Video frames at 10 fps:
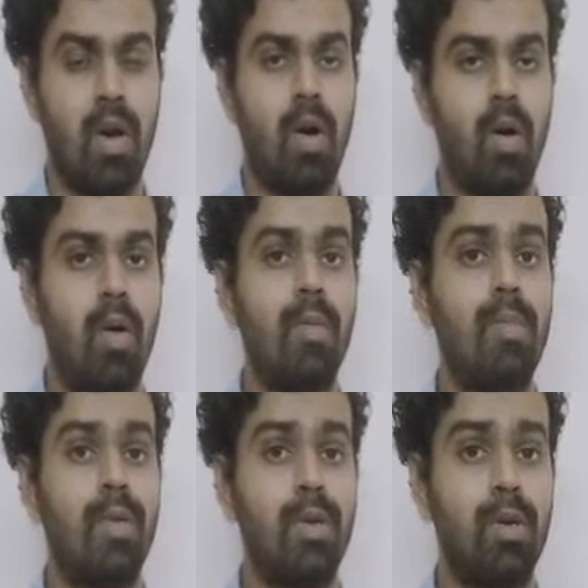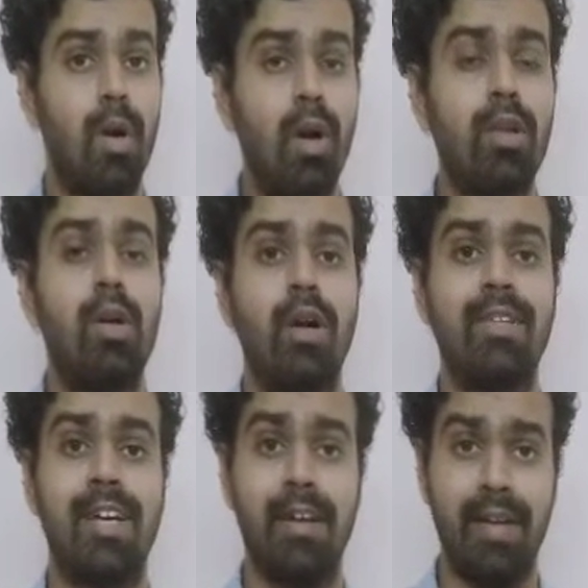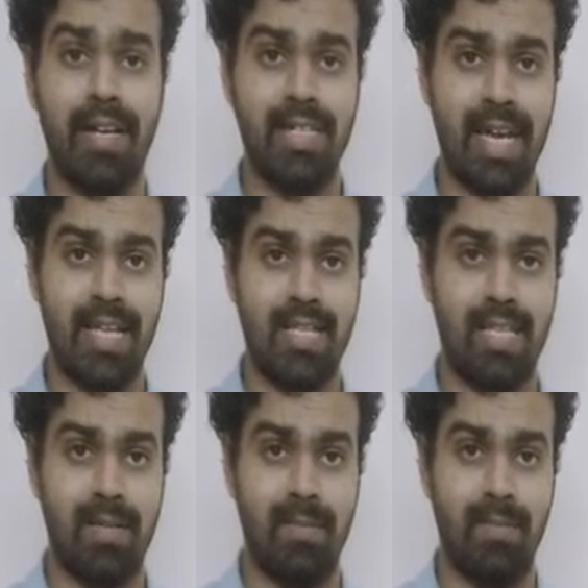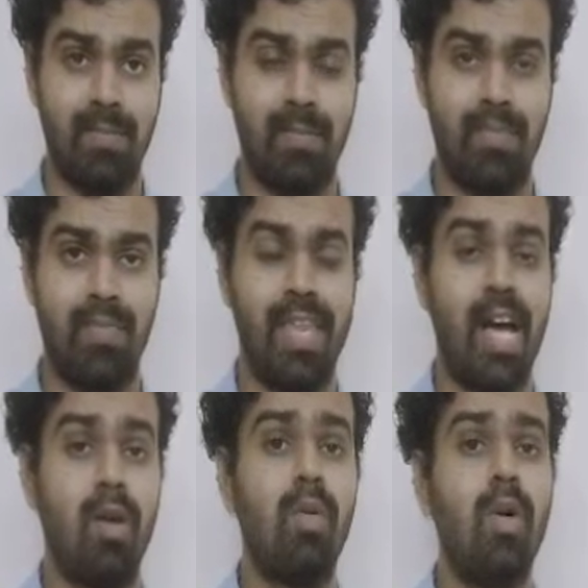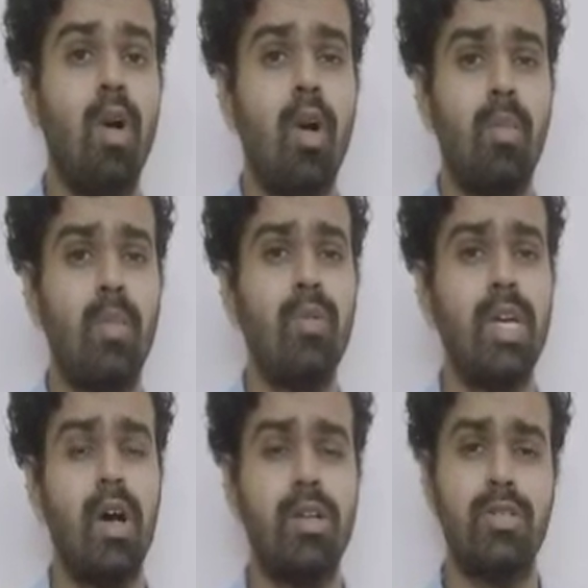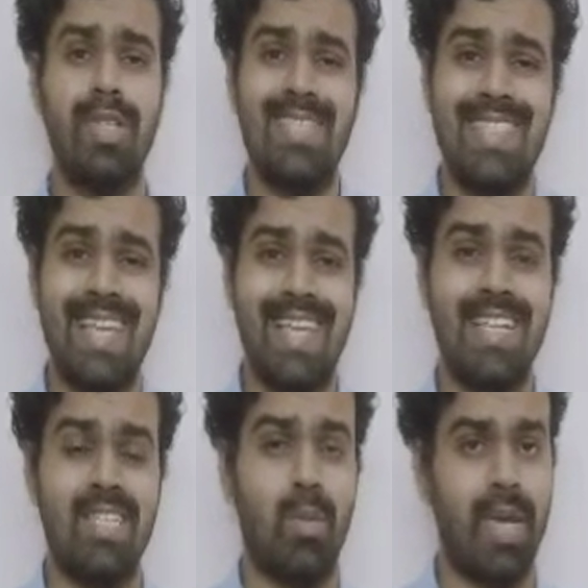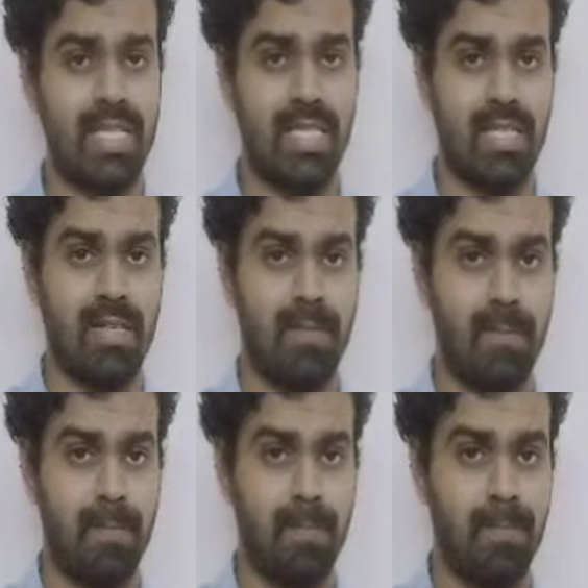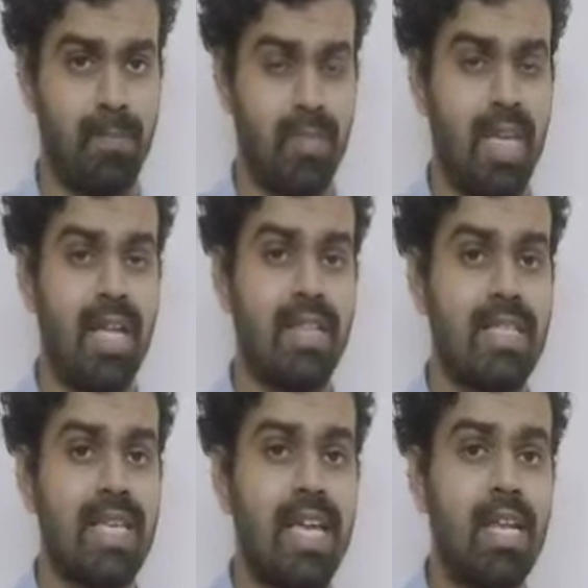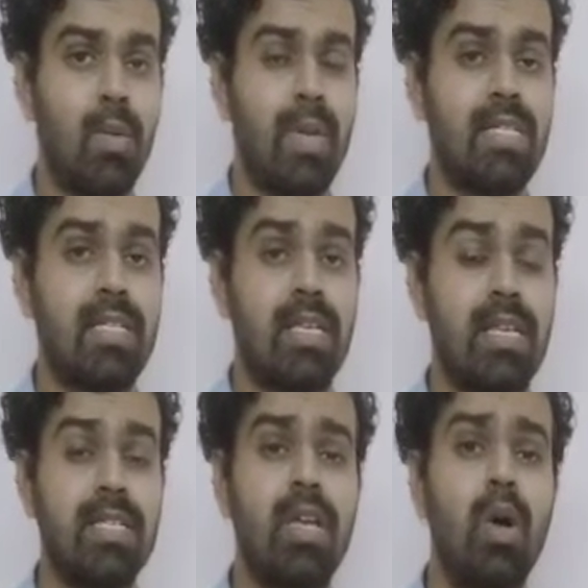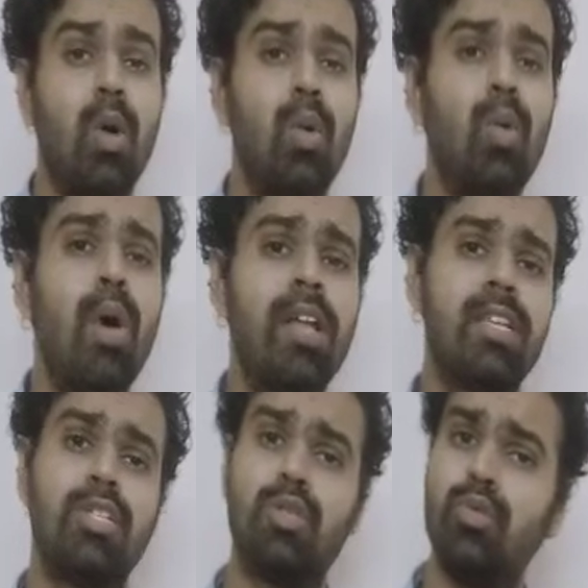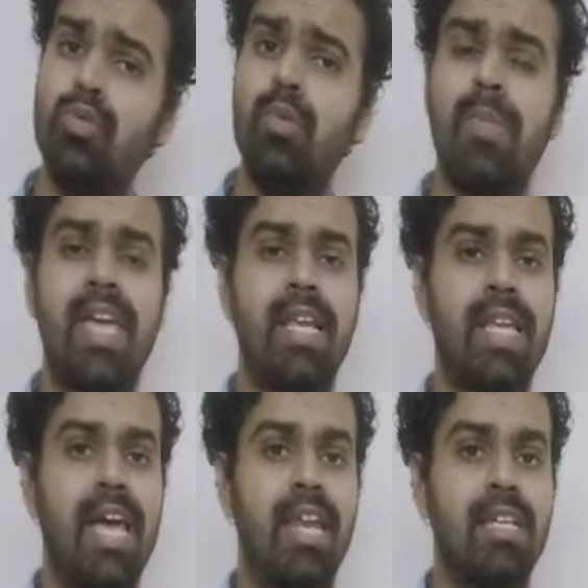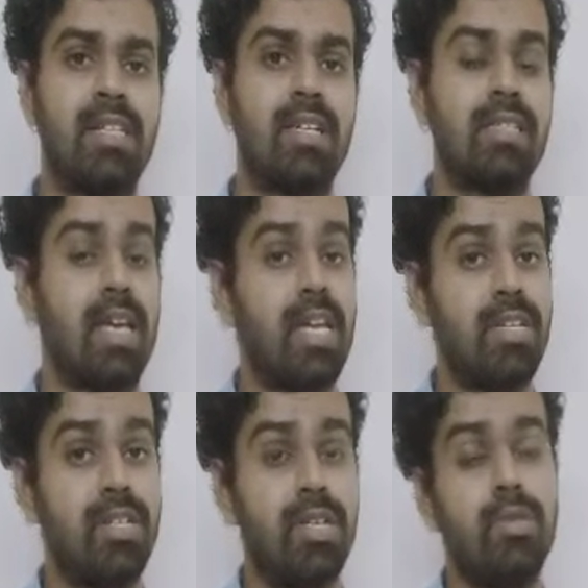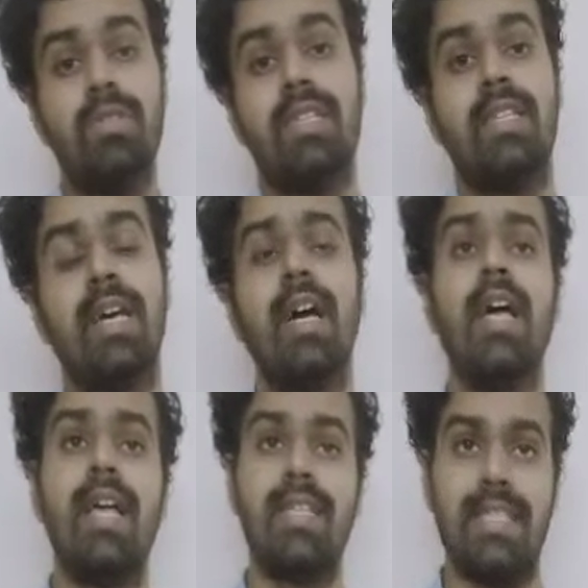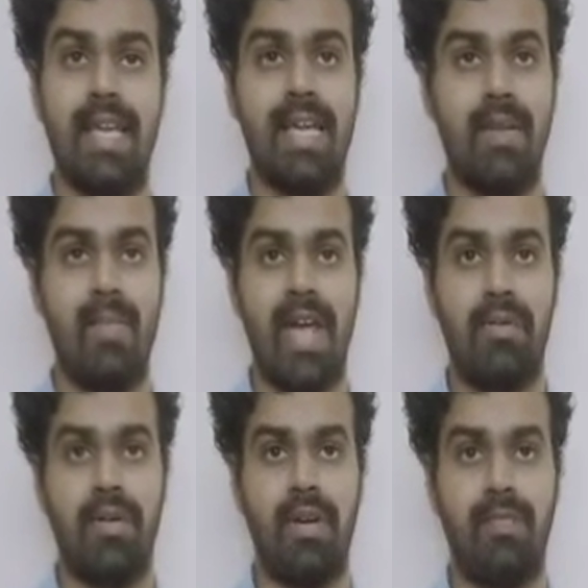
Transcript: Hope you all got the correct answer. Now, moving on to the second question. The second question is, who are the two main characters introduced in the second paragraph?